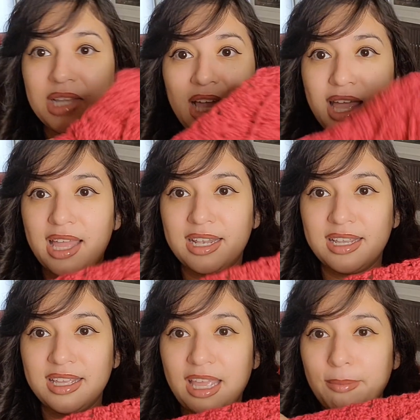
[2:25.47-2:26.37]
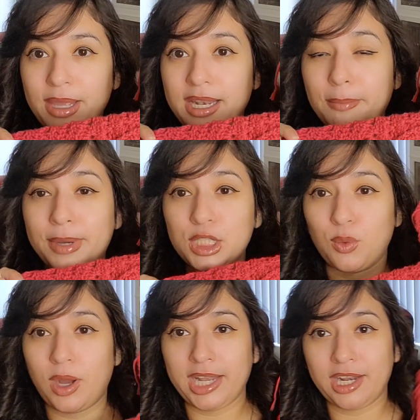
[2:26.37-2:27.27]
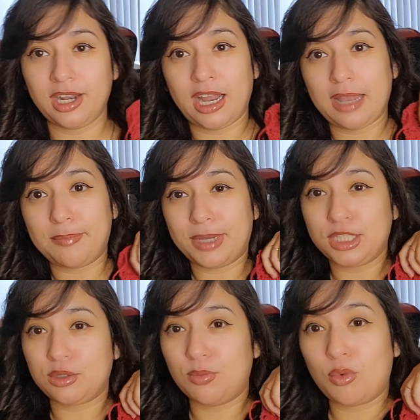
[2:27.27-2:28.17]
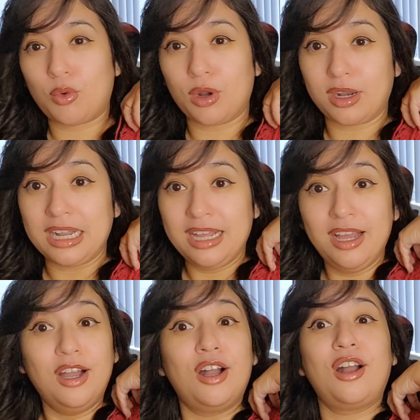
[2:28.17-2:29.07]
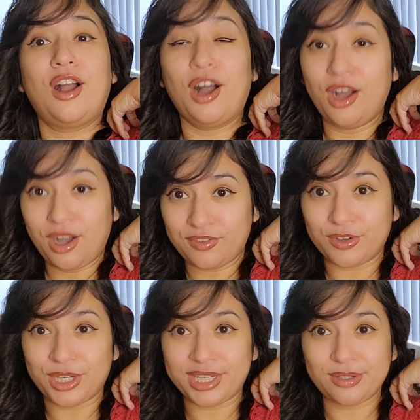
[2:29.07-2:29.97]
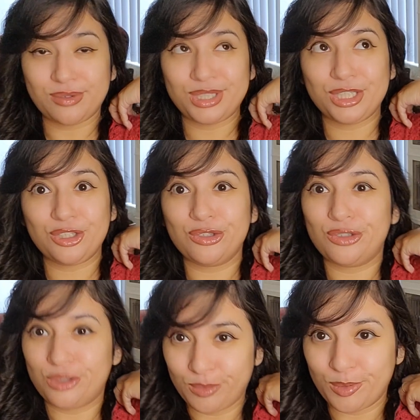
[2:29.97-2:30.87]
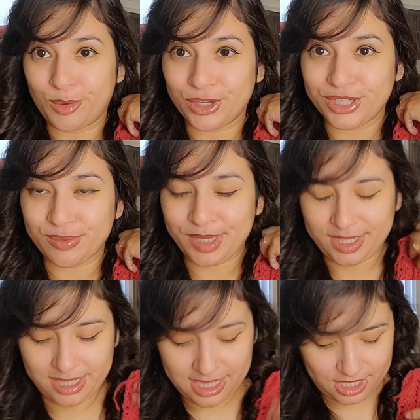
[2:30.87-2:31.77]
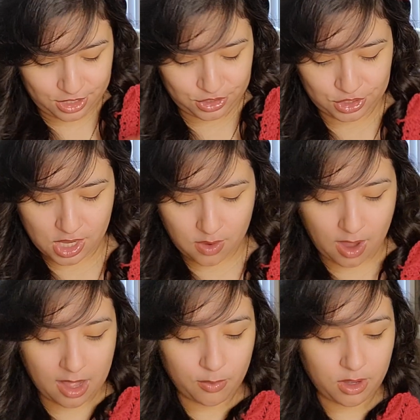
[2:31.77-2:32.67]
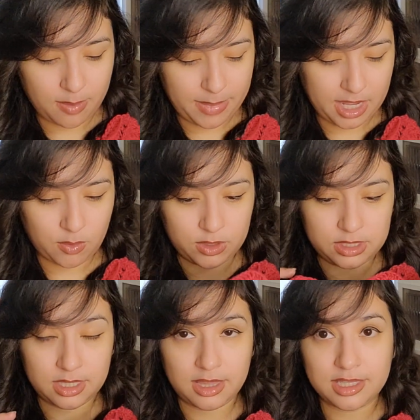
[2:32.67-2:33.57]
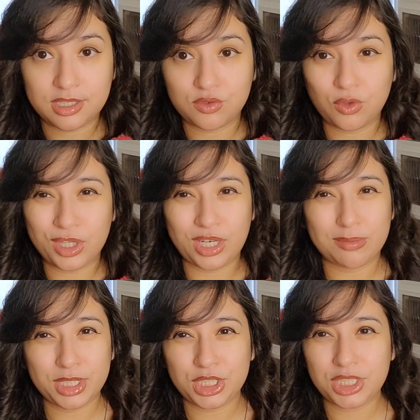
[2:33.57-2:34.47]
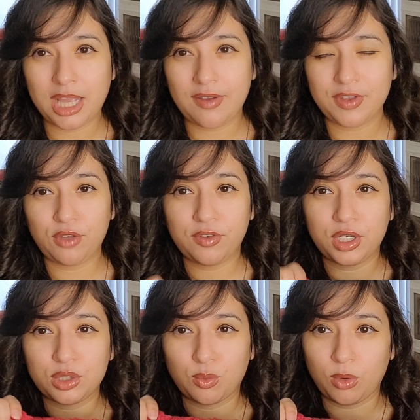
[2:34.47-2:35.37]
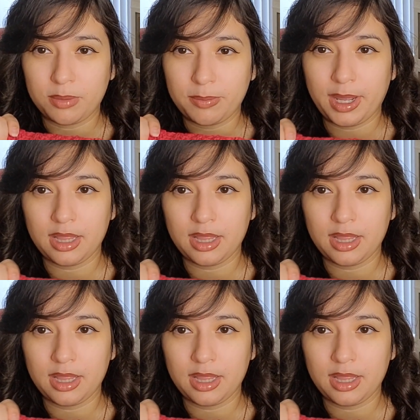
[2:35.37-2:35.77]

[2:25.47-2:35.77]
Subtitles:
and it made it much wider and much more covering, which is super important to me. So I will come back once this is fully done, because she's having you finish one